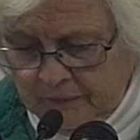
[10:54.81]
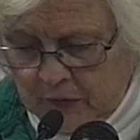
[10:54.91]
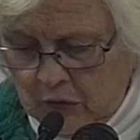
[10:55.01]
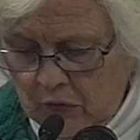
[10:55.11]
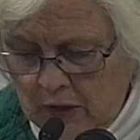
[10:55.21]

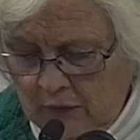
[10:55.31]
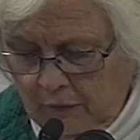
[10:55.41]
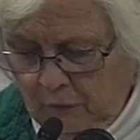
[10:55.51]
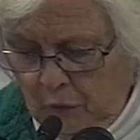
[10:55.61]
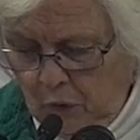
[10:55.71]
You need
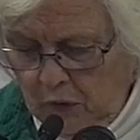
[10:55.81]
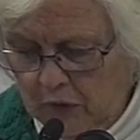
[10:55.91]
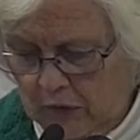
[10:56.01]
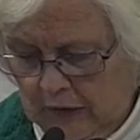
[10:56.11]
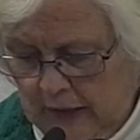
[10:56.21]
four
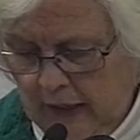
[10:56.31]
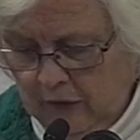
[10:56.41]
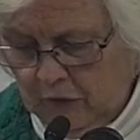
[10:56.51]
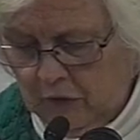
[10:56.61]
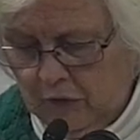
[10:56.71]
good
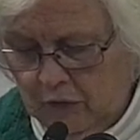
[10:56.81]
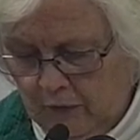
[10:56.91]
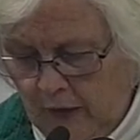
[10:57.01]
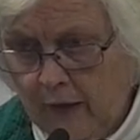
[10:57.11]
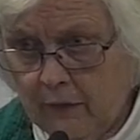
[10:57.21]
legs to
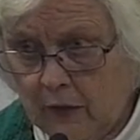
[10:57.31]
survive